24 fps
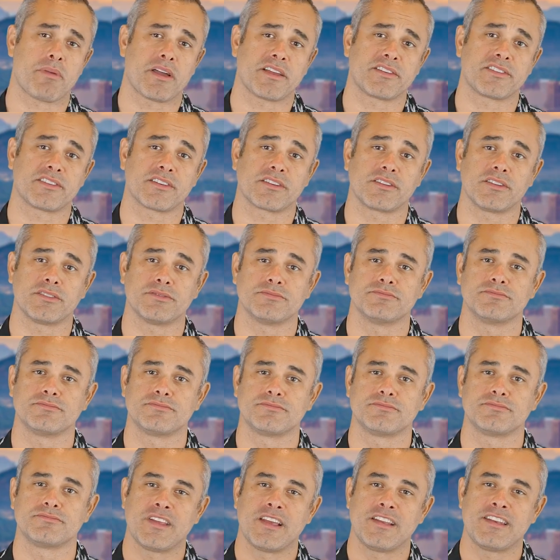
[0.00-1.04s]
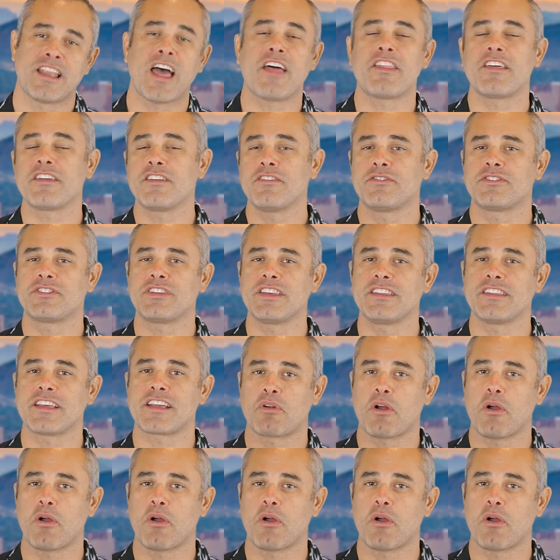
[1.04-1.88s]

a bicycle. Now that you've seen the